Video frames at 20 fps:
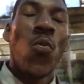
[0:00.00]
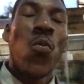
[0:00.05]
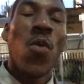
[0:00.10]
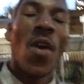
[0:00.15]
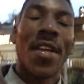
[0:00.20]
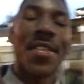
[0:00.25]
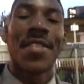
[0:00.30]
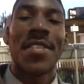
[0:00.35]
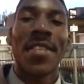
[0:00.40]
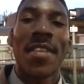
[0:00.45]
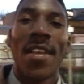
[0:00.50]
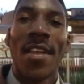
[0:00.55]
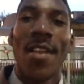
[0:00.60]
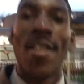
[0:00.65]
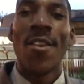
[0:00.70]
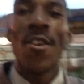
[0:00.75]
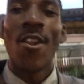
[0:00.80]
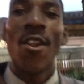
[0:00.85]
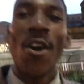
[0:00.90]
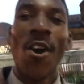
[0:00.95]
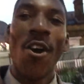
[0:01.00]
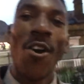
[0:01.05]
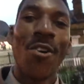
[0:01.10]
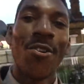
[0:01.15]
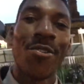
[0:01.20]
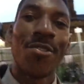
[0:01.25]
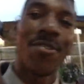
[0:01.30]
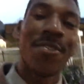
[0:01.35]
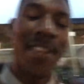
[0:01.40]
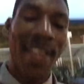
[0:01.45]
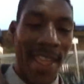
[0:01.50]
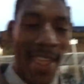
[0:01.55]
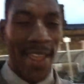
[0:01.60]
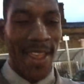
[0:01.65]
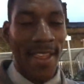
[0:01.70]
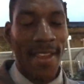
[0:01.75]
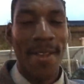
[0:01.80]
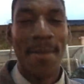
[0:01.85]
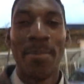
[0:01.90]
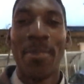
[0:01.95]
What a long
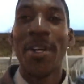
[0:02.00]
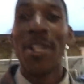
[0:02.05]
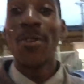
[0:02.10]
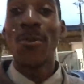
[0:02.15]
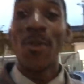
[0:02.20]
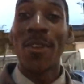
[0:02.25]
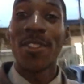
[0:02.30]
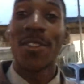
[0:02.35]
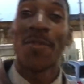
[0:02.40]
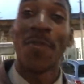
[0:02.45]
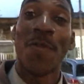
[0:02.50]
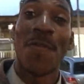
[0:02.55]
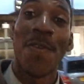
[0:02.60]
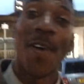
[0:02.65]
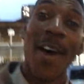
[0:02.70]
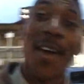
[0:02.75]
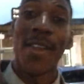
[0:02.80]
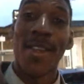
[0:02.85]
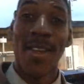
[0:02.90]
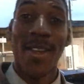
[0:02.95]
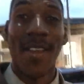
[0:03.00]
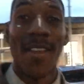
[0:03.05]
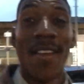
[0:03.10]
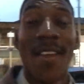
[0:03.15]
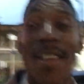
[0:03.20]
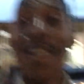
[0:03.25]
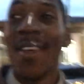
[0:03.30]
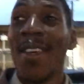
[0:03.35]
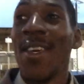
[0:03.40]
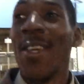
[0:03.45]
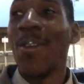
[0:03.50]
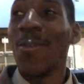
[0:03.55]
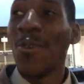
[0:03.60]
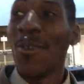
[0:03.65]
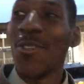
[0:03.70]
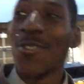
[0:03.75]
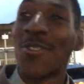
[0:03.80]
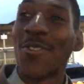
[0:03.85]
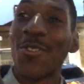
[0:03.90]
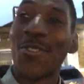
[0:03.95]
day, but it was fun. It
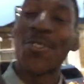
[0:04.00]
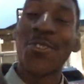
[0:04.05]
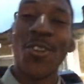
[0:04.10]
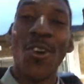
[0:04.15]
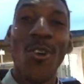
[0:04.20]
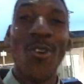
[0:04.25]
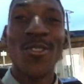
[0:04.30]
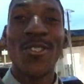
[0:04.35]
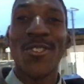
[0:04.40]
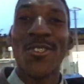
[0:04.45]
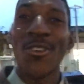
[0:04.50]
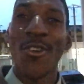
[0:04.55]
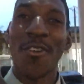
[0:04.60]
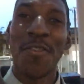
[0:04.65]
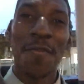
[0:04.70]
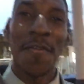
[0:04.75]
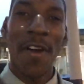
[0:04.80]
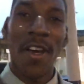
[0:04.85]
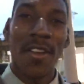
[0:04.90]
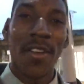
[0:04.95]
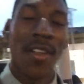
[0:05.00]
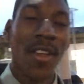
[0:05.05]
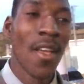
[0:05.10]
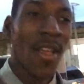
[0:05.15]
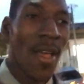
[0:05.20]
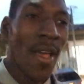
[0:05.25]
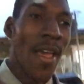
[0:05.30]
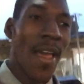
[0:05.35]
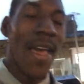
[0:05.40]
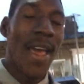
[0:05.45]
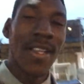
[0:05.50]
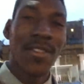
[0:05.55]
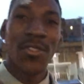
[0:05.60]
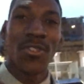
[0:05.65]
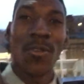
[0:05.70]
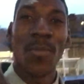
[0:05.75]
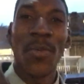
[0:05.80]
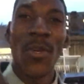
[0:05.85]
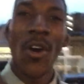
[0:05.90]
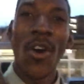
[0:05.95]
was so, so fun. And
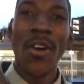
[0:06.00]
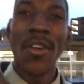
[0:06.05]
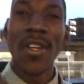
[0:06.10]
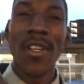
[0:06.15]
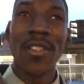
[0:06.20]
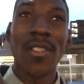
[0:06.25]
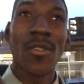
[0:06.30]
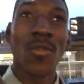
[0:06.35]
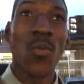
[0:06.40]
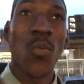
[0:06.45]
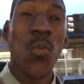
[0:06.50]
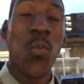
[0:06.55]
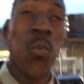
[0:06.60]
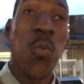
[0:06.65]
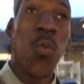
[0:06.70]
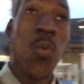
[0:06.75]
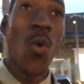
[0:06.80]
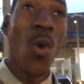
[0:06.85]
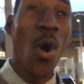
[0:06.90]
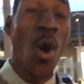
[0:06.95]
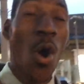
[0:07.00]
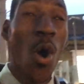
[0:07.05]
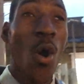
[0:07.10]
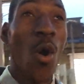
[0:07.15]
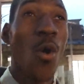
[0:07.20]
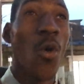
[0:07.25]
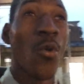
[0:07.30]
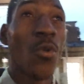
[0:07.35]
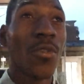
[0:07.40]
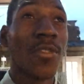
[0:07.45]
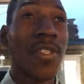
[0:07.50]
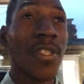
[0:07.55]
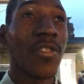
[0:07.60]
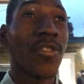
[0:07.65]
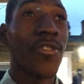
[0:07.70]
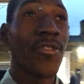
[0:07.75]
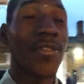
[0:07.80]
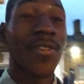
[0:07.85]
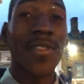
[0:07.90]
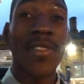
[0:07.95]
to be honest, whoa,
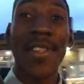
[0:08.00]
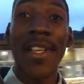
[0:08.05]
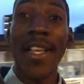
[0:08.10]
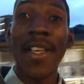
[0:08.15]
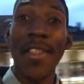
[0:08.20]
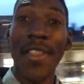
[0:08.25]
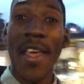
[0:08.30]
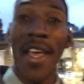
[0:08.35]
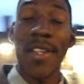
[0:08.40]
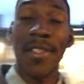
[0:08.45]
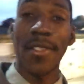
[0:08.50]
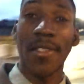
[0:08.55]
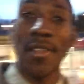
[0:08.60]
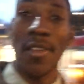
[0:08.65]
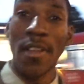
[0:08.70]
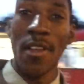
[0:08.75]
did you see that?